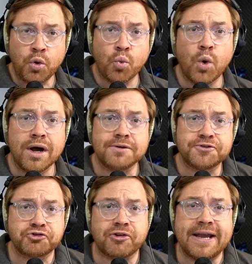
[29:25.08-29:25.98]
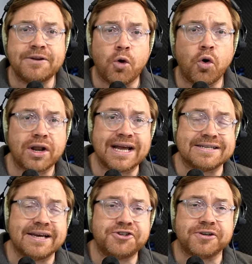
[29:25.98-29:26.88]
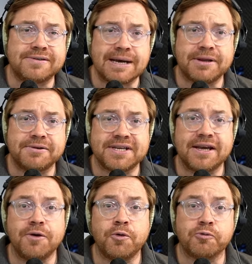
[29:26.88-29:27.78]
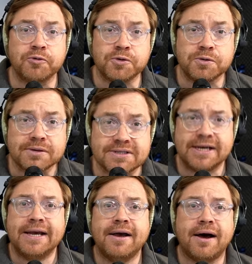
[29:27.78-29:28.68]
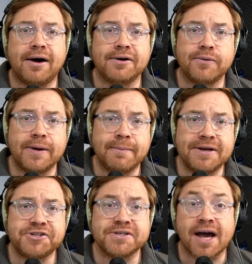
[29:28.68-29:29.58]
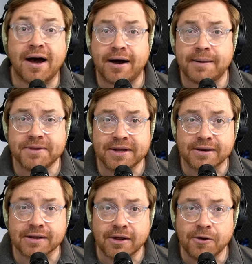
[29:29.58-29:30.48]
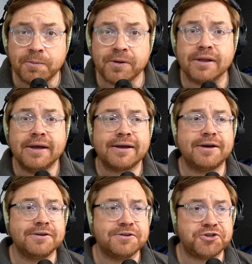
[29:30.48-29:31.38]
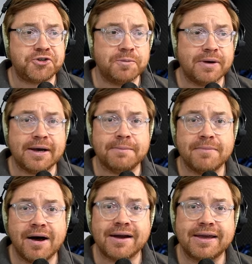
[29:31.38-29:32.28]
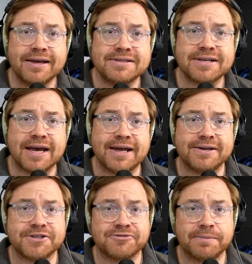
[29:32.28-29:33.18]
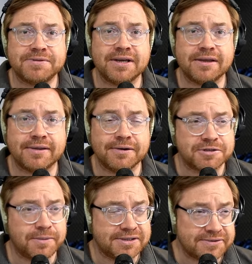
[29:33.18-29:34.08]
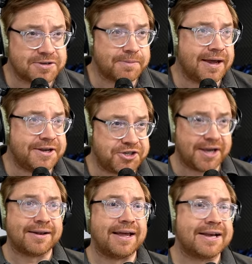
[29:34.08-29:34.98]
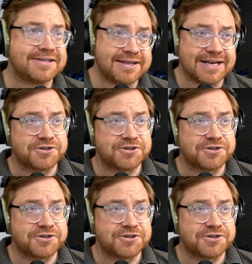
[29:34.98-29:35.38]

World Trade Organization, WTO, rules, arguing measures harm the global consumer market and disrupting the automotive supply chain. Like I say, that